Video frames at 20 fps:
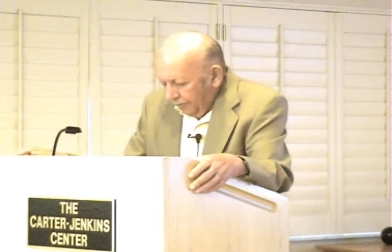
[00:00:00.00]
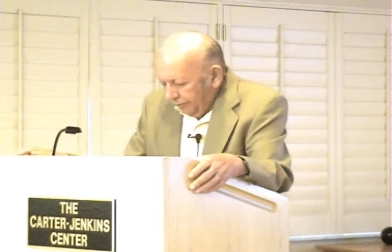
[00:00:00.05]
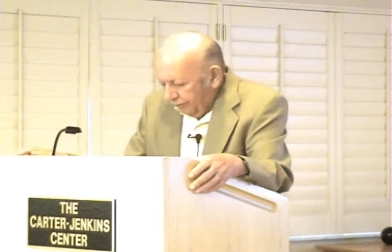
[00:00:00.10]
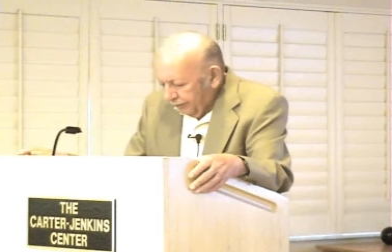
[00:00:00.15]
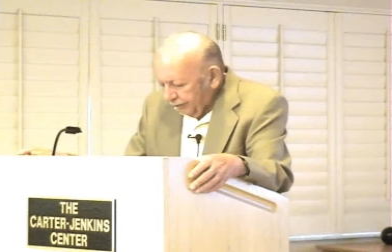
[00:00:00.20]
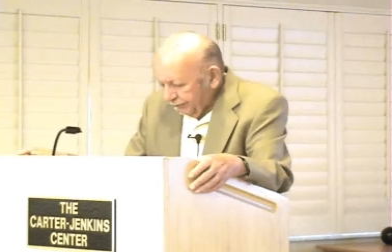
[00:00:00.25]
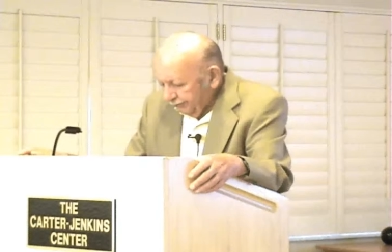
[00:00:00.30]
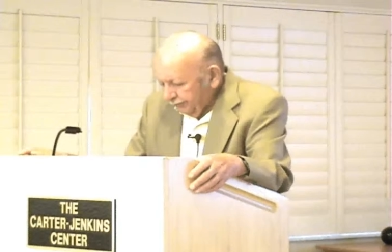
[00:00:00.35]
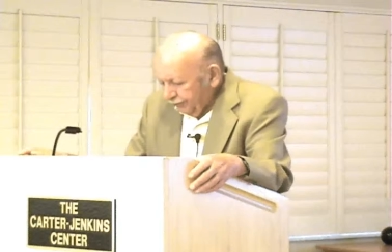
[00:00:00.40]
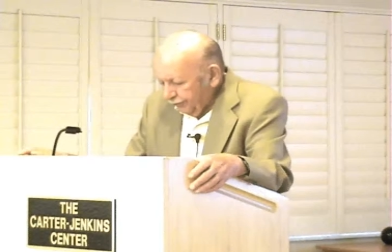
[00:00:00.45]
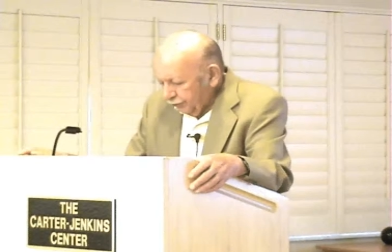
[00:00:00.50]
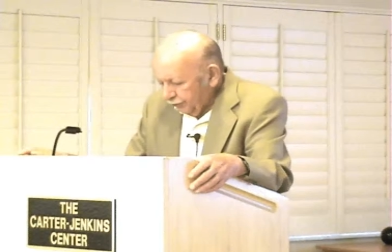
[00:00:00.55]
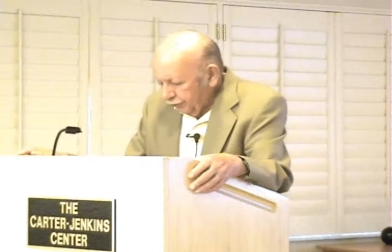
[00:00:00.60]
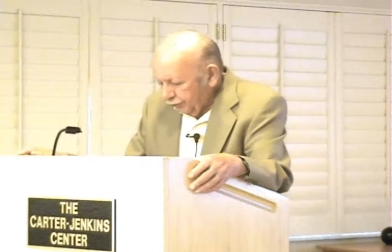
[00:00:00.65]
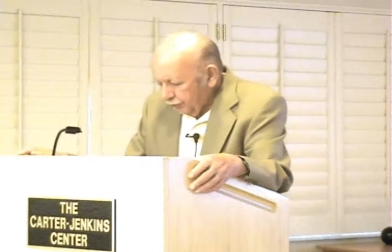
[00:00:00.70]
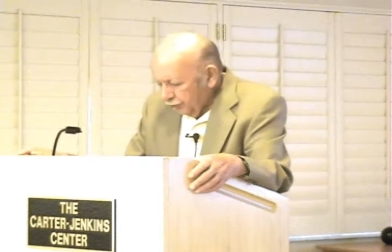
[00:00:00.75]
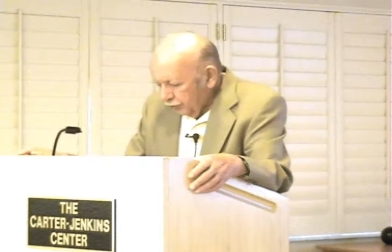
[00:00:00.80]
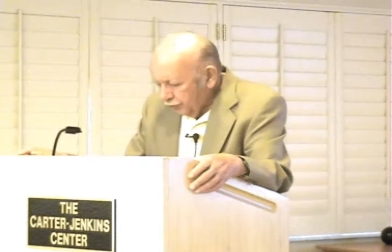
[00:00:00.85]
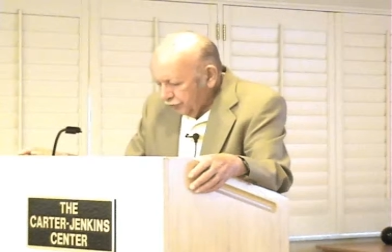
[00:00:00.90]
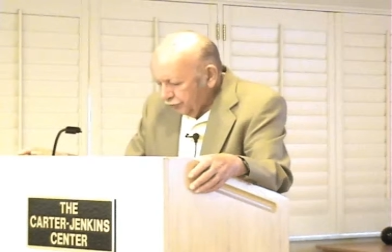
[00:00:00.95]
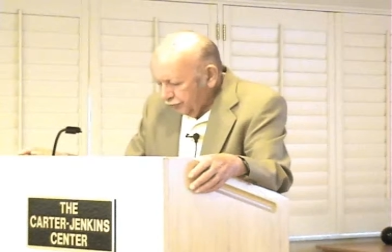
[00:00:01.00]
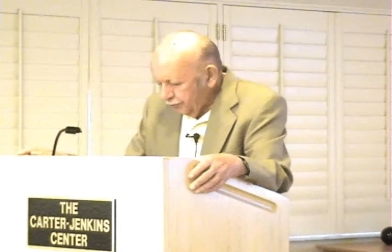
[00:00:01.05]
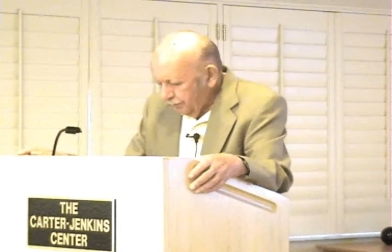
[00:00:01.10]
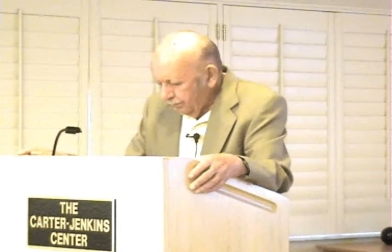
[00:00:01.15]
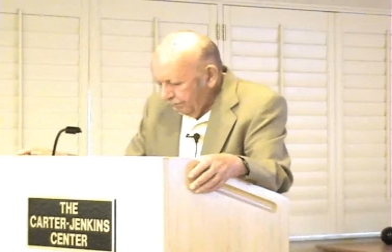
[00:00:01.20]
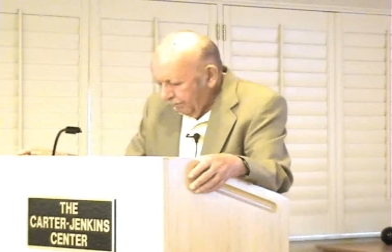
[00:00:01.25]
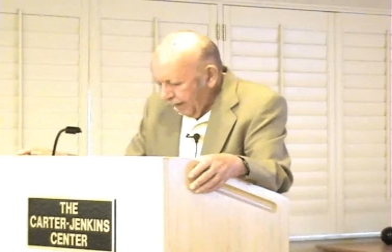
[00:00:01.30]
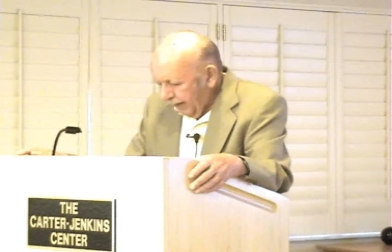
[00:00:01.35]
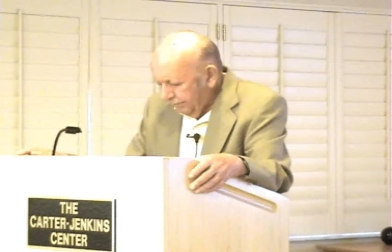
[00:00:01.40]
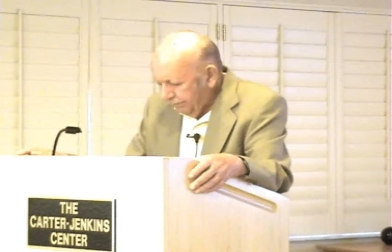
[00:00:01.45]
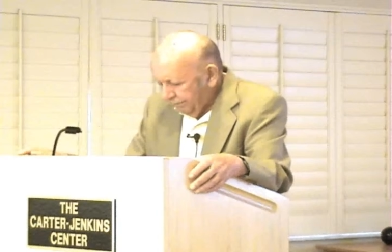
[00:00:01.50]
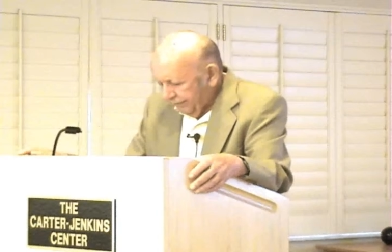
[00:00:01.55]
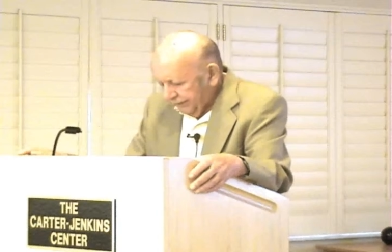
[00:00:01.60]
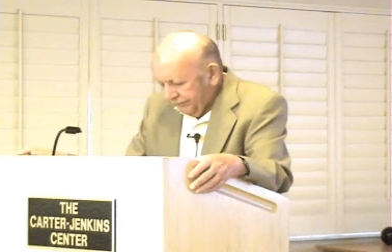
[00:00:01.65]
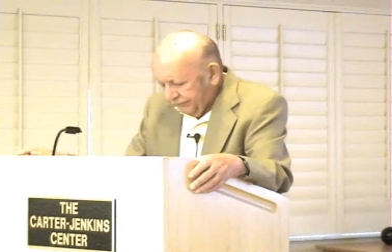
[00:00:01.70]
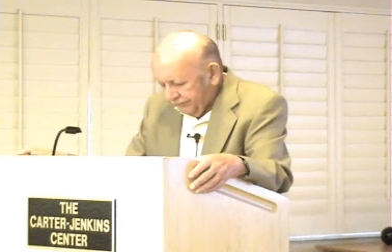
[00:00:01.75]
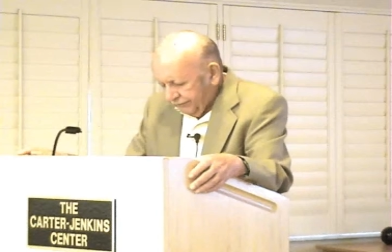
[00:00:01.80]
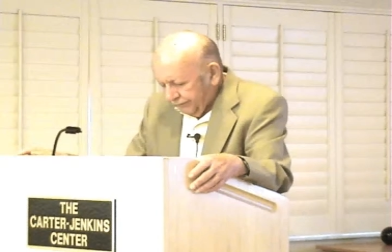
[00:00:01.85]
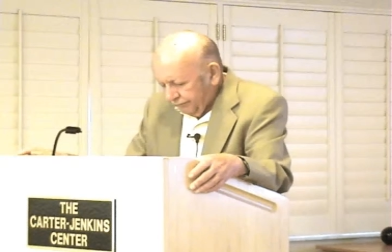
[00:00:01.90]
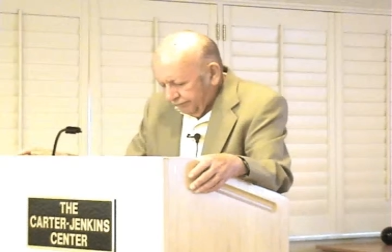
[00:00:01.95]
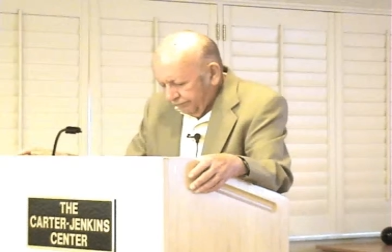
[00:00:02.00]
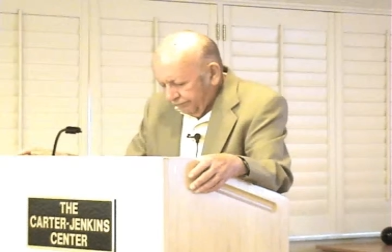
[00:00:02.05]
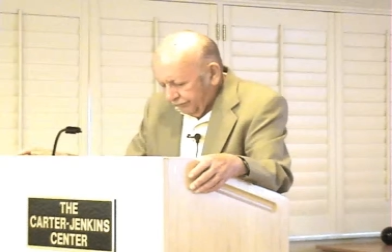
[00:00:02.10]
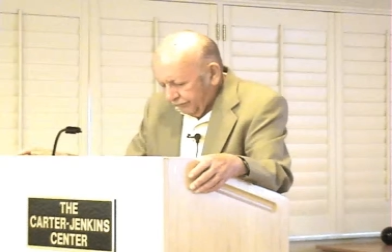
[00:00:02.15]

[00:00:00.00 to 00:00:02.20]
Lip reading: But for such mappings